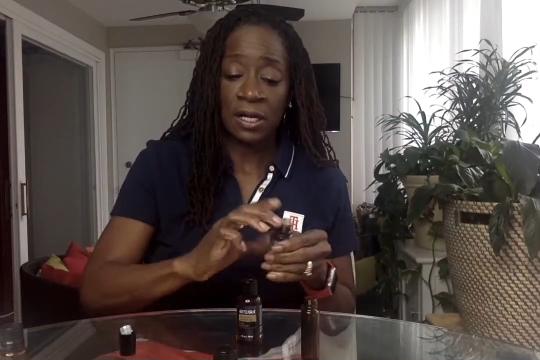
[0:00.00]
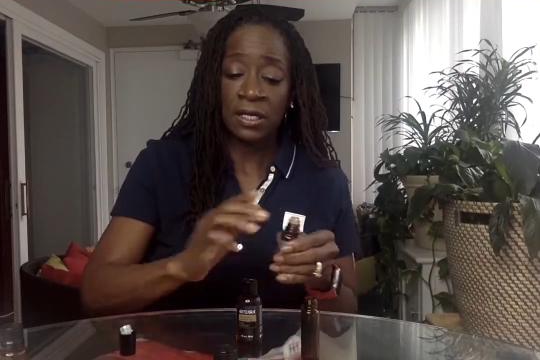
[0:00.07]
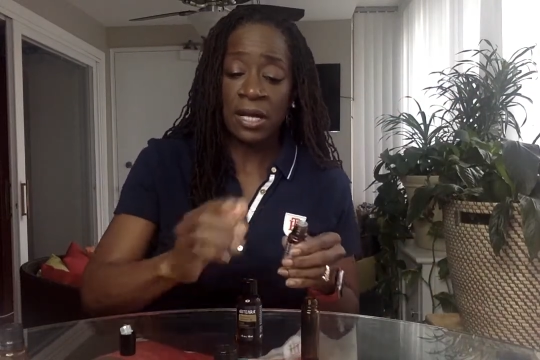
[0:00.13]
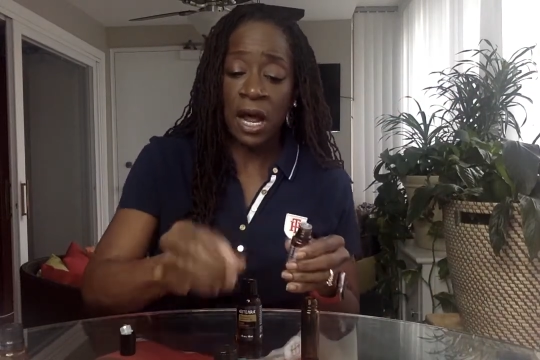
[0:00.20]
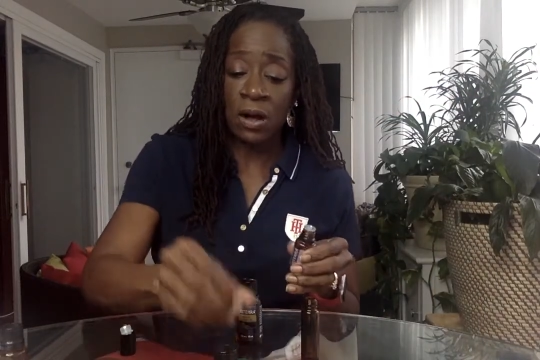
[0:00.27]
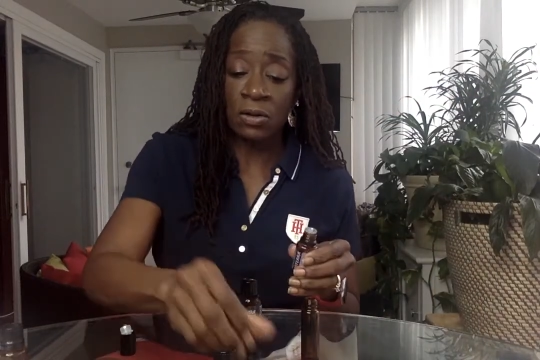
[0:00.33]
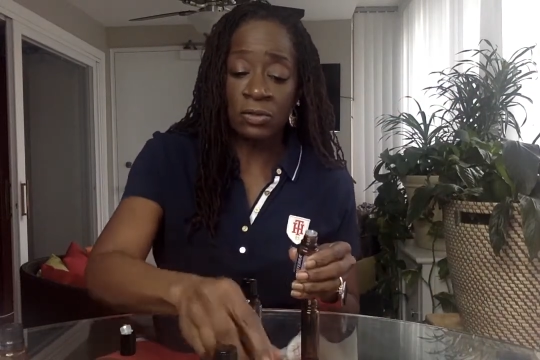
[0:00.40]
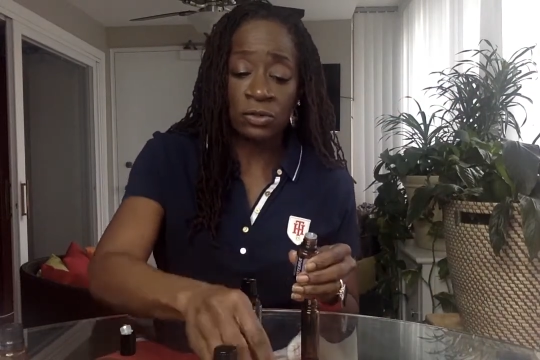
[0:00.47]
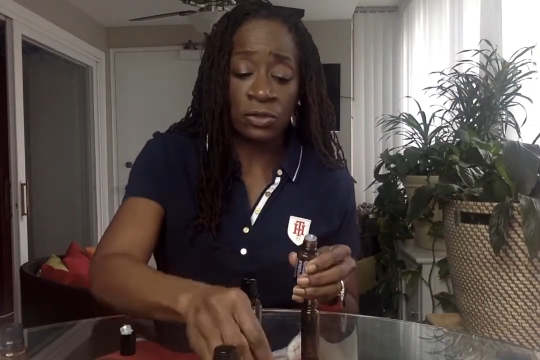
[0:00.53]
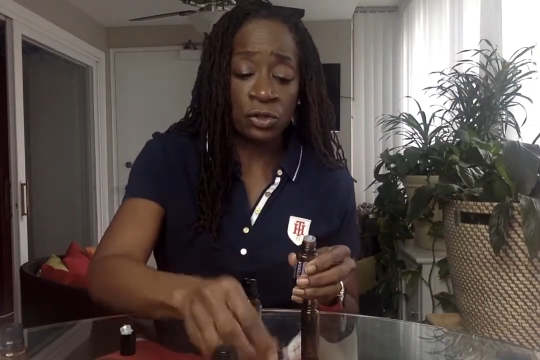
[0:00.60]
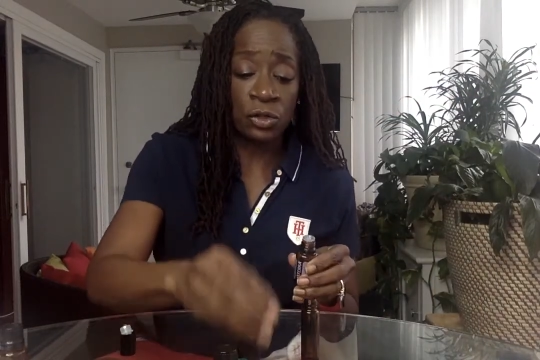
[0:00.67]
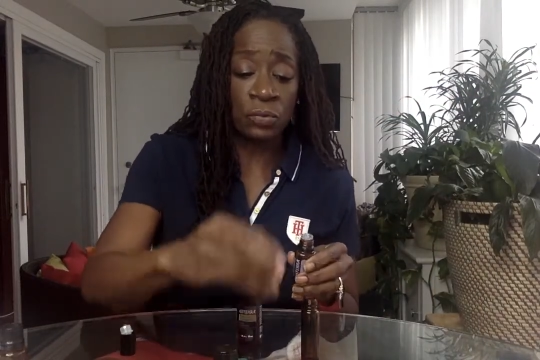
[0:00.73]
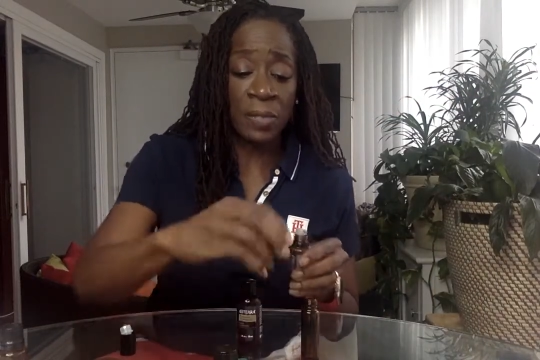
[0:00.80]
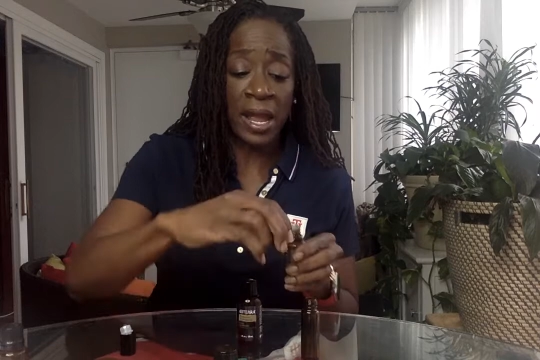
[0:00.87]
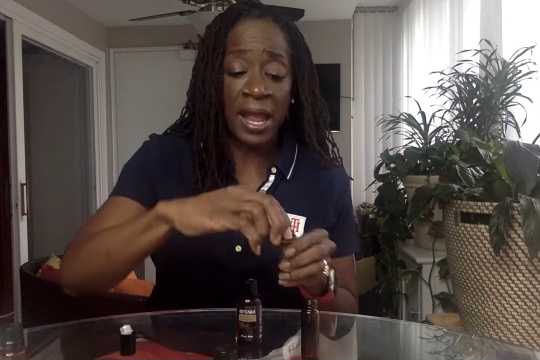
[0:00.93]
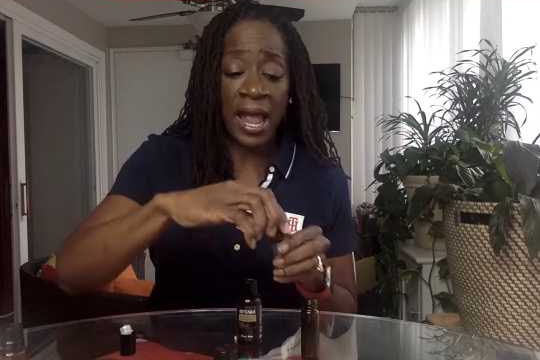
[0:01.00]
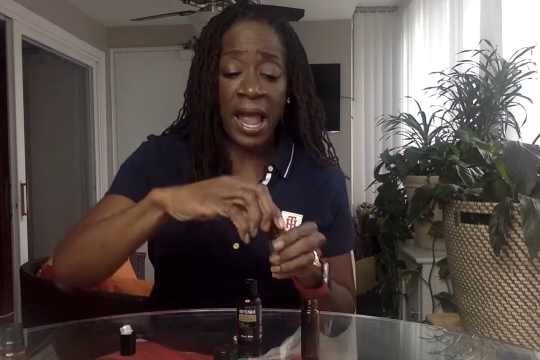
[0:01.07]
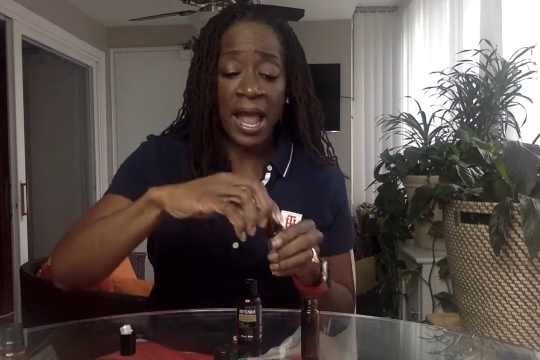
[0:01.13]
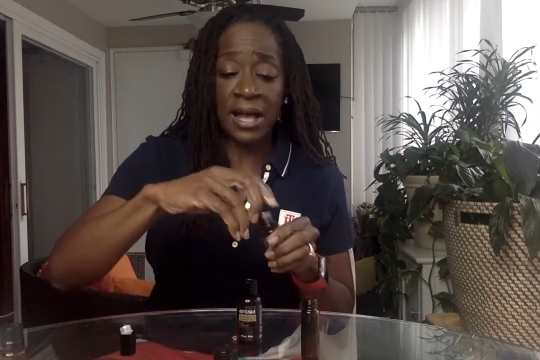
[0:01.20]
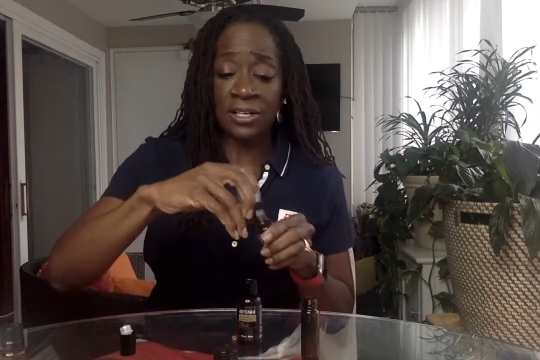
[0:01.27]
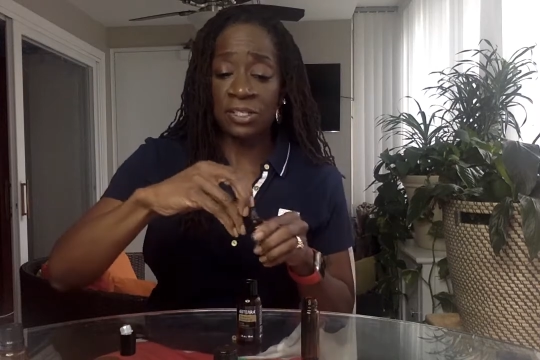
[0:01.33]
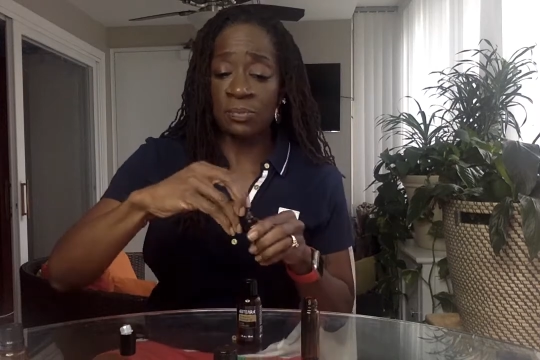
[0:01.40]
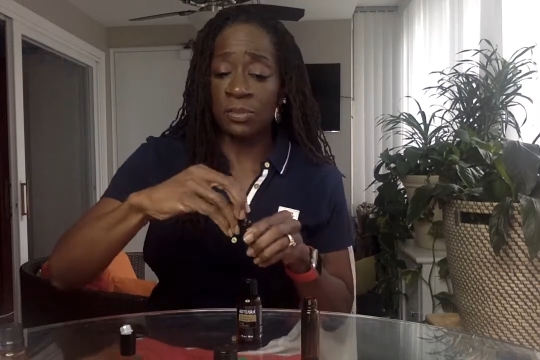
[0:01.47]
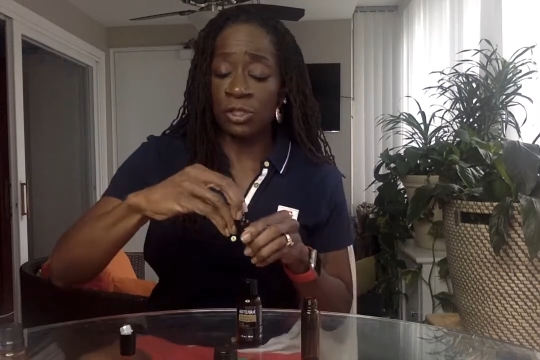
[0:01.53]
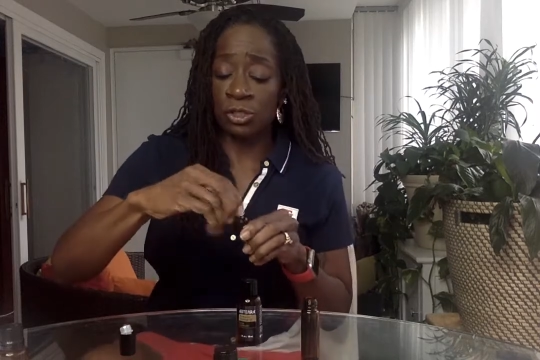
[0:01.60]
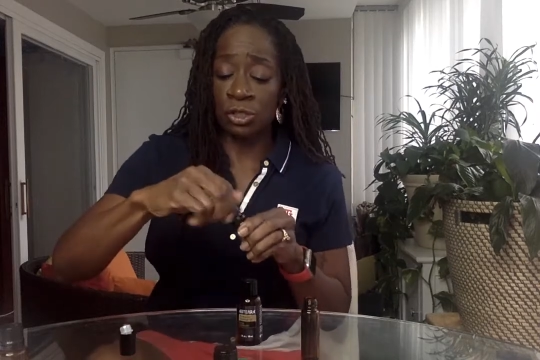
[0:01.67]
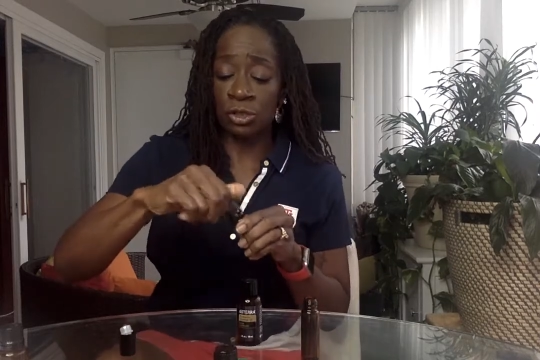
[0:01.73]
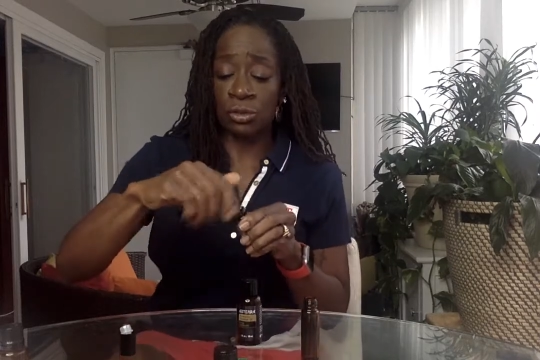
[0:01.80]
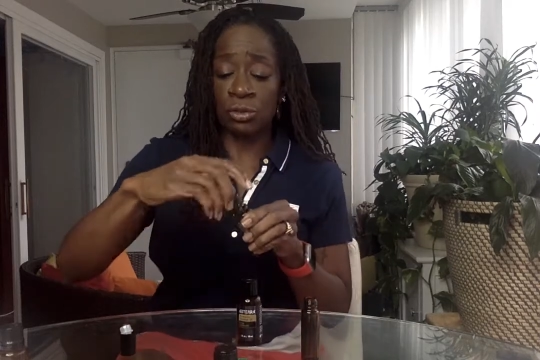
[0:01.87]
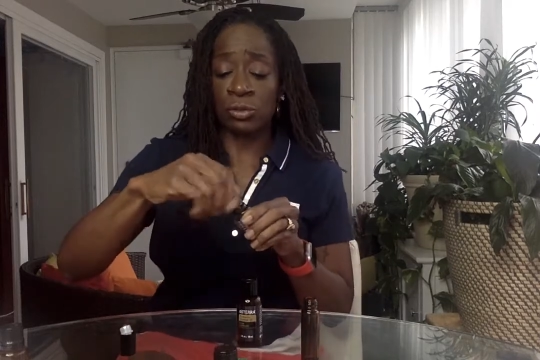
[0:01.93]
Now, you may ask me
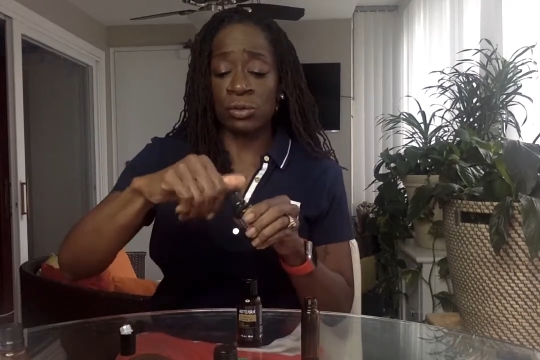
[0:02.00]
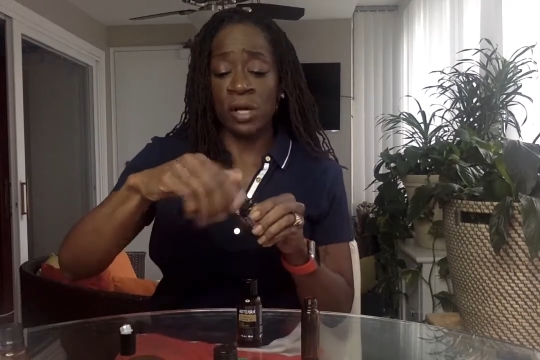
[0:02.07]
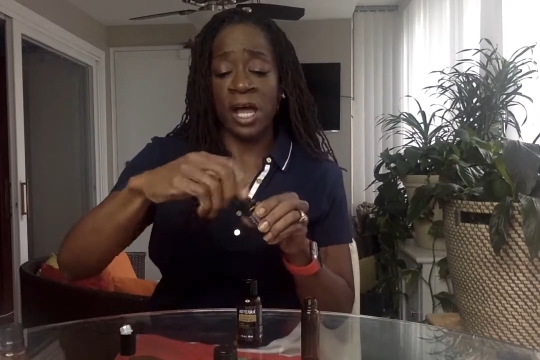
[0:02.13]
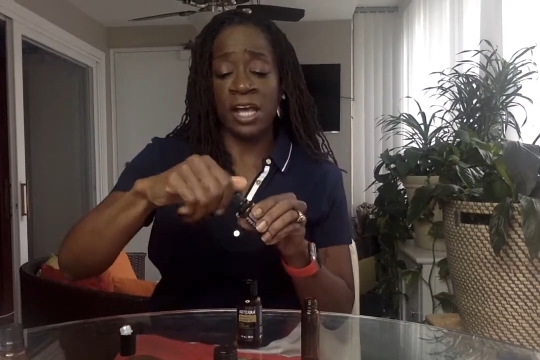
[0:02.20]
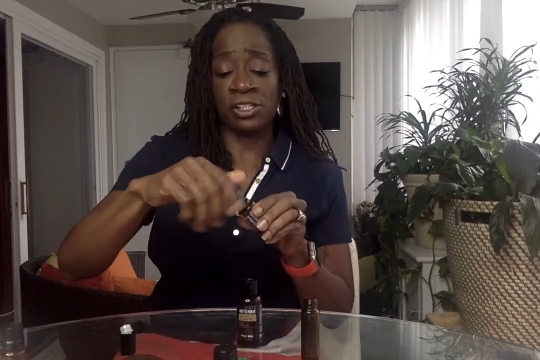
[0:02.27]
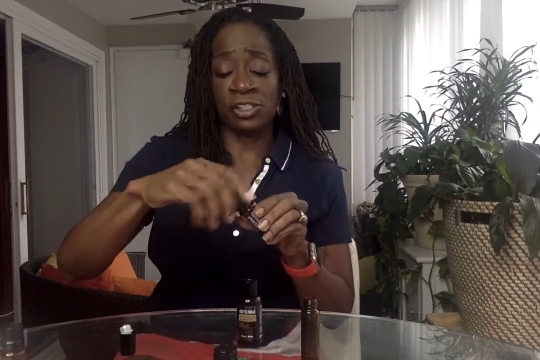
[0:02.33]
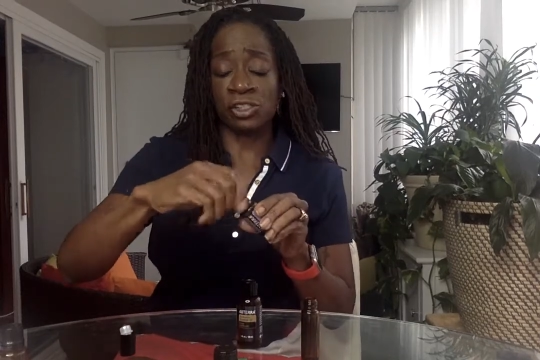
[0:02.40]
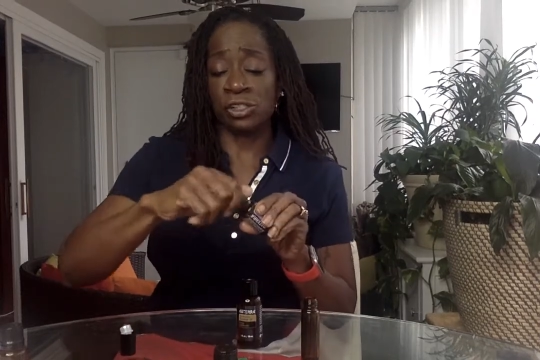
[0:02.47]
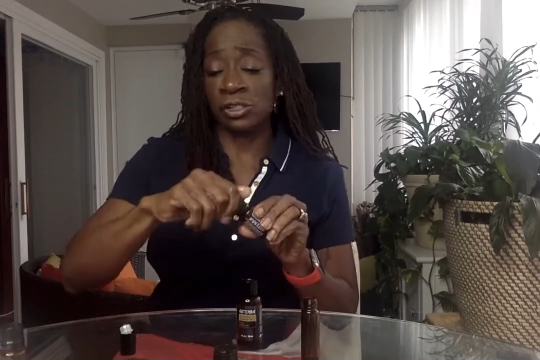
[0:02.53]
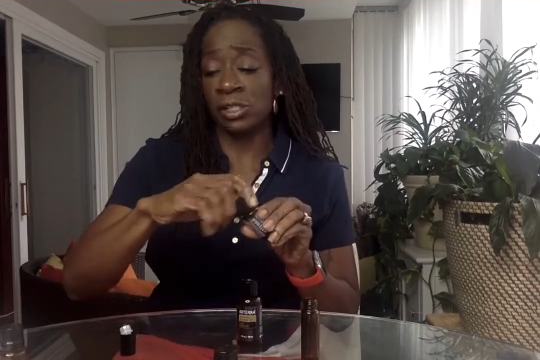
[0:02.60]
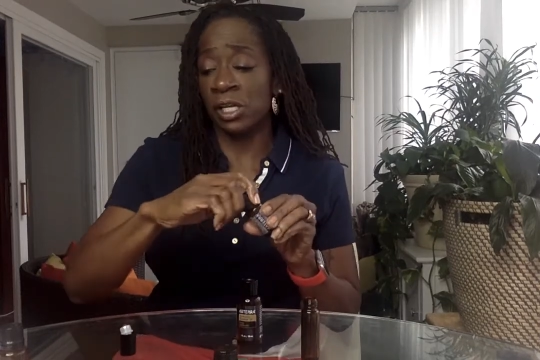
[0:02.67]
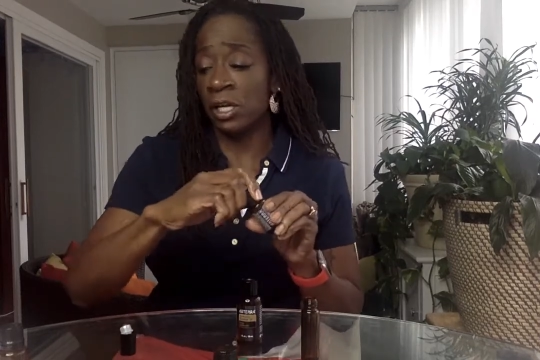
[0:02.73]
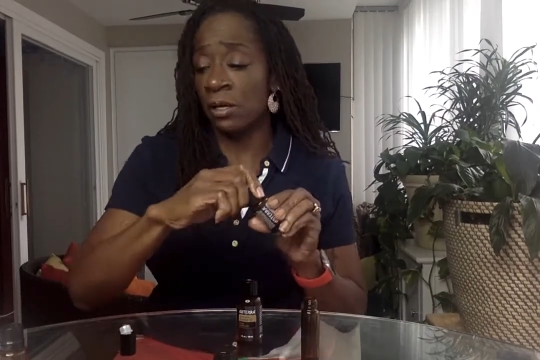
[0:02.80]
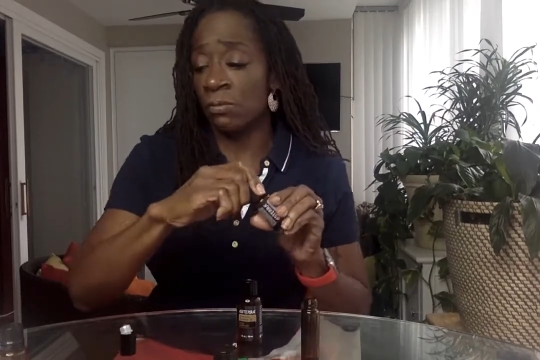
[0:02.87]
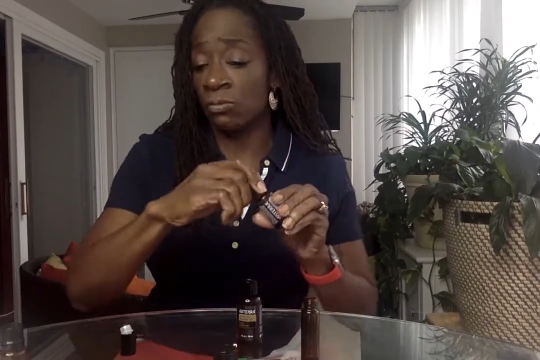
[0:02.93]
too, hey Ylang,